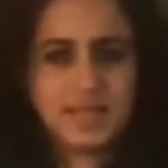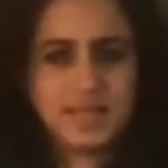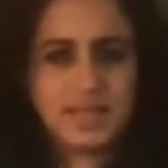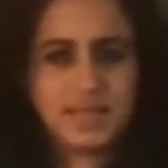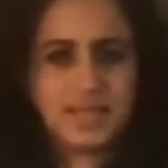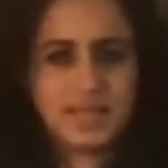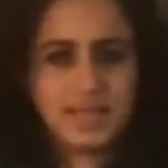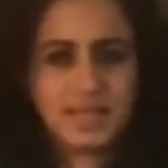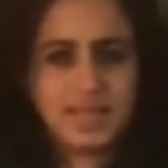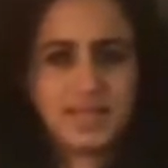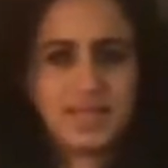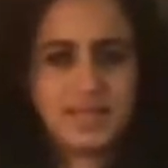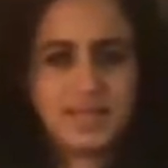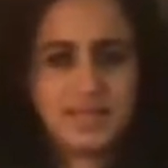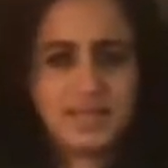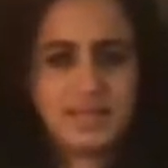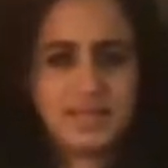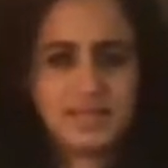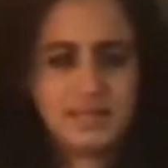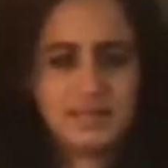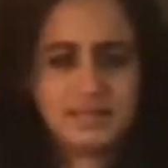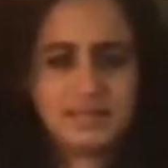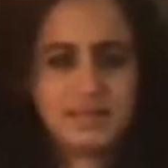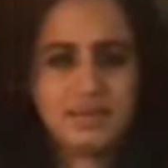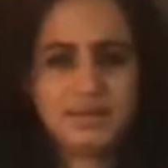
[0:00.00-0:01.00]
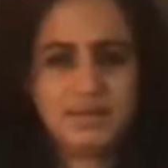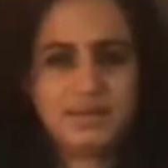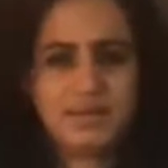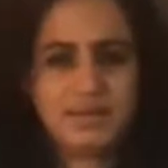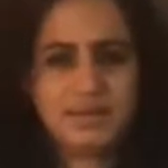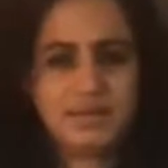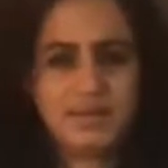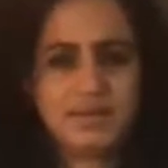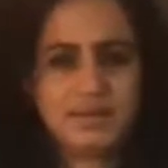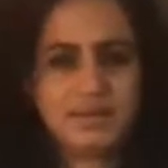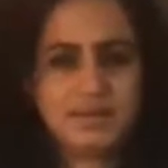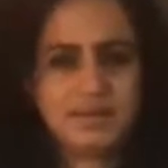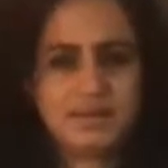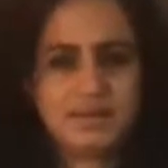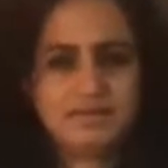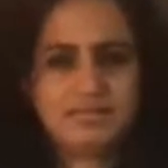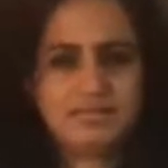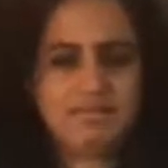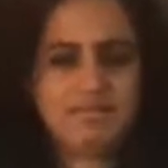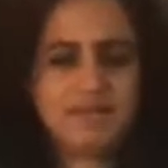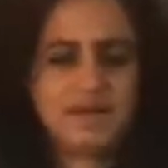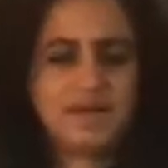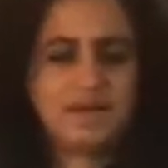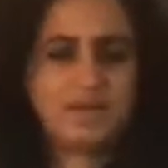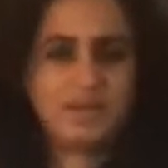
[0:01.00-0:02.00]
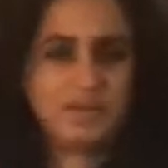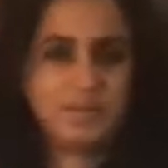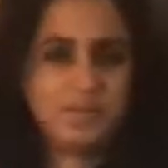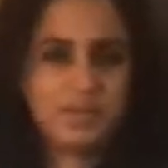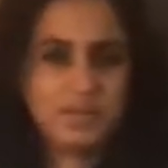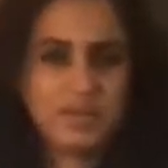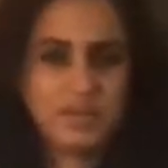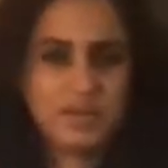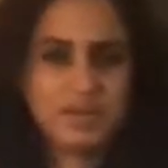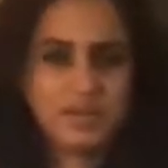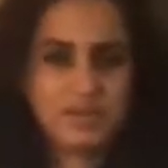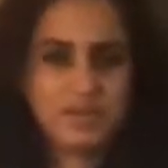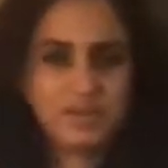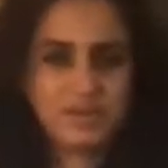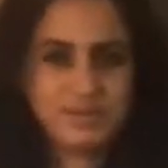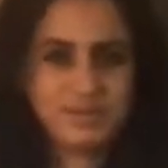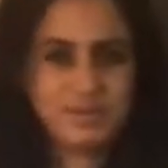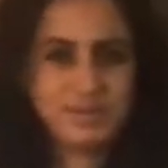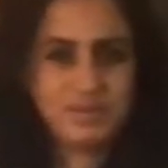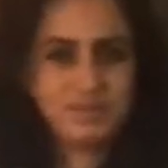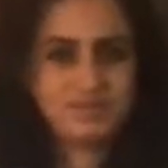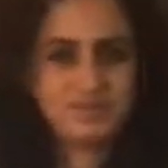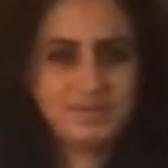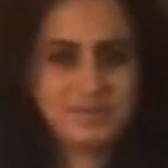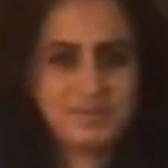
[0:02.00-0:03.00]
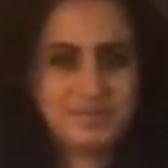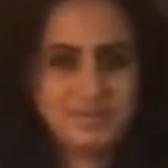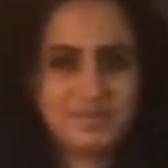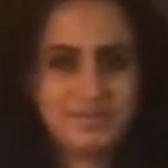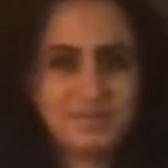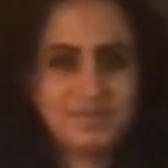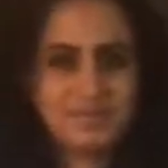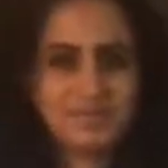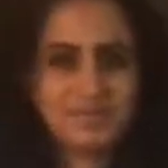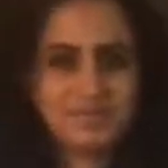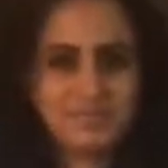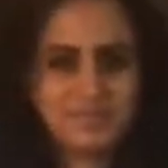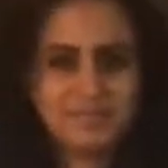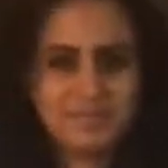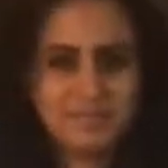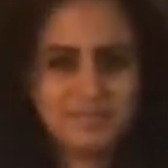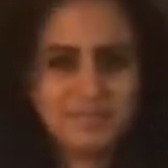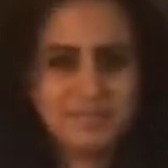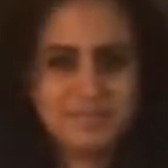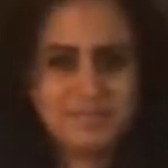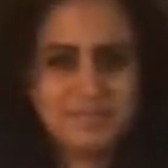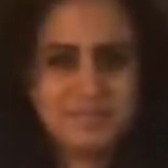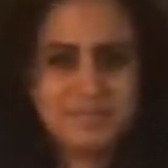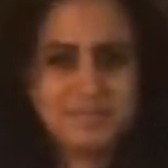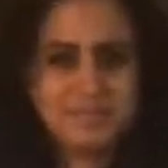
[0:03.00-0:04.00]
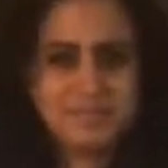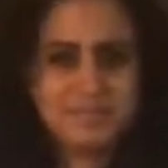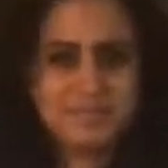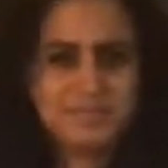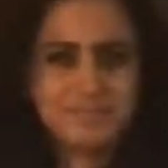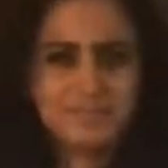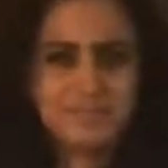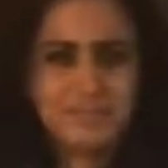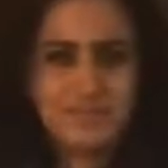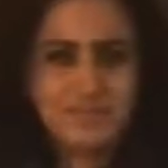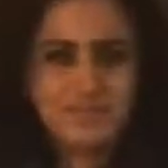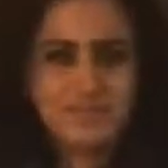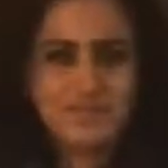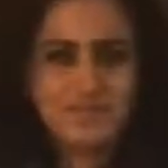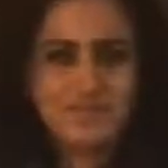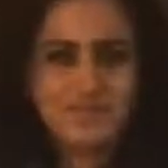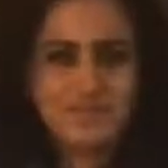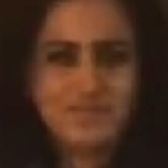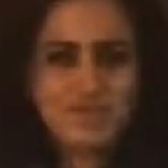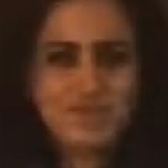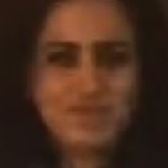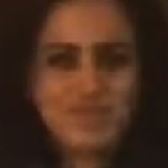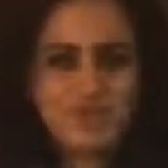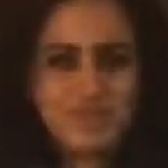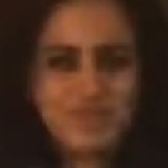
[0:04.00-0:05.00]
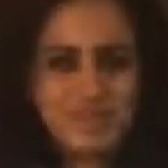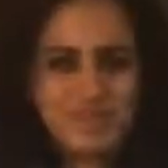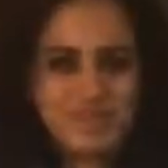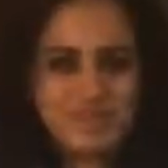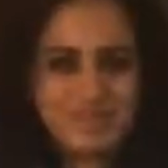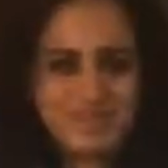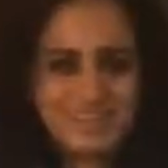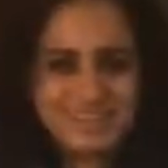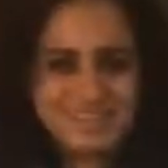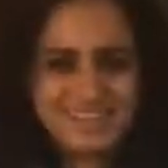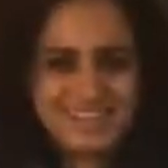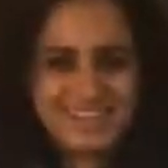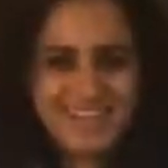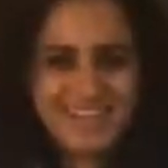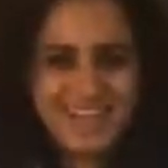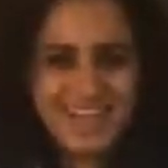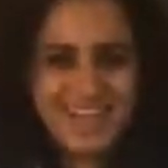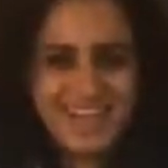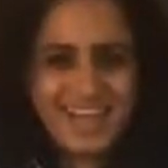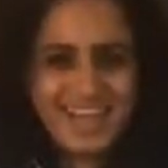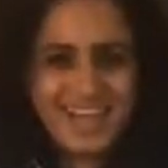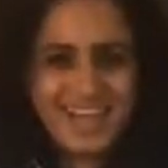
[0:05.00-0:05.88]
And final pulling down heaven. Thank you for joining me today.